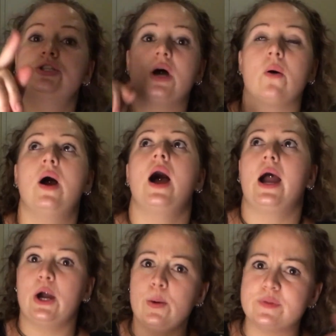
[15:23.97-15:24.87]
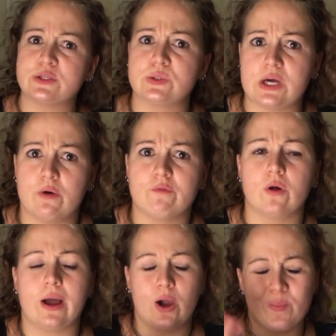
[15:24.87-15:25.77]
So I hope this was
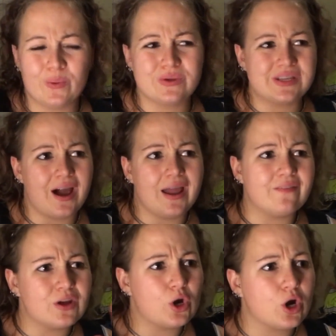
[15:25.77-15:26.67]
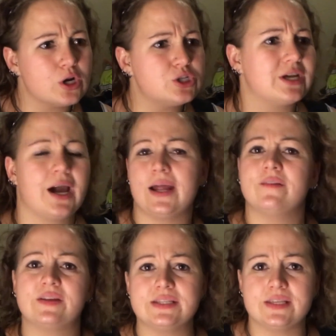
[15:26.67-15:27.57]
helpful. I hope it was kind of encouraging, kind
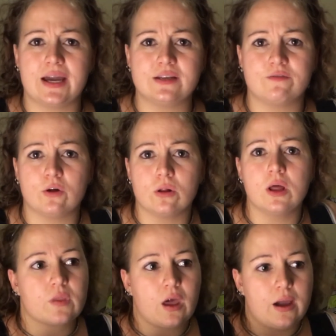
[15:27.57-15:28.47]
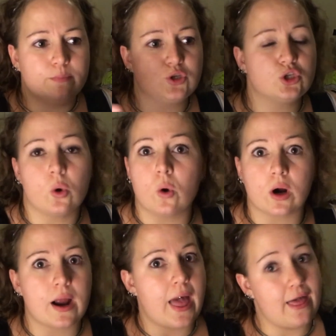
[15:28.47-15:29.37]
of insightful. I'm
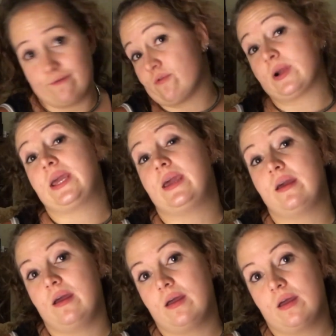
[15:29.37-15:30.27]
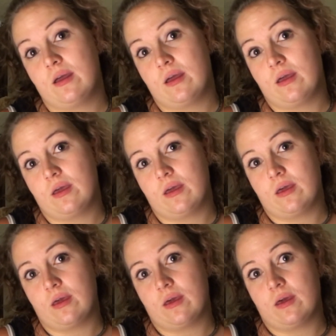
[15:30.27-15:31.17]
sure every
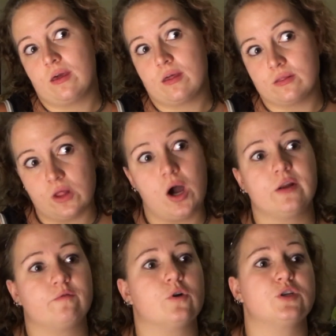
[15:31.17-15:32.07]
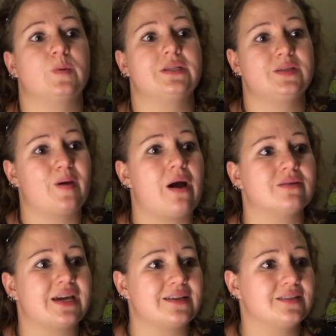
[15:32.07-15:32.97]
law enforcement
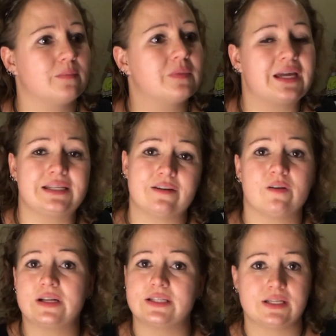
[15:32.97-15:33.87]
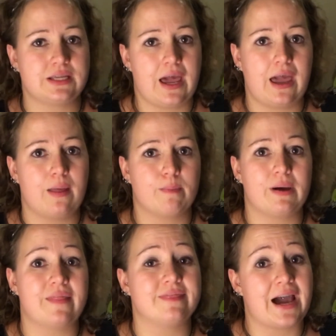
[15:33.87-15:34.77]
spouse has something different to say,
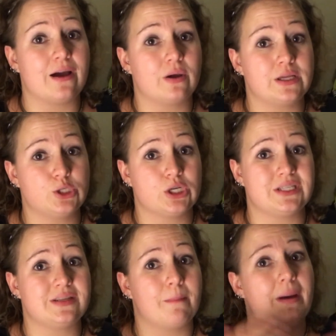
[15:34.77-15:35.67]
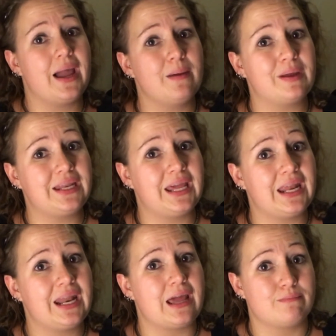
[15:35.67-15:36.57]
but that is just my
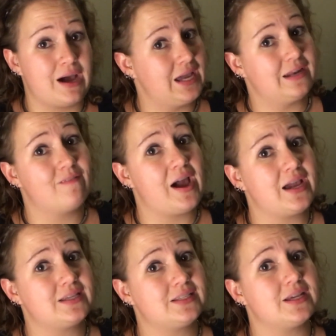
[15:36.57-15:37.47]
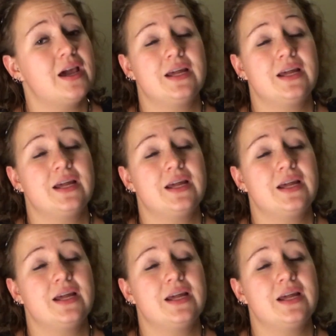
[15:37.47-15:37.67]
opinion and my advice.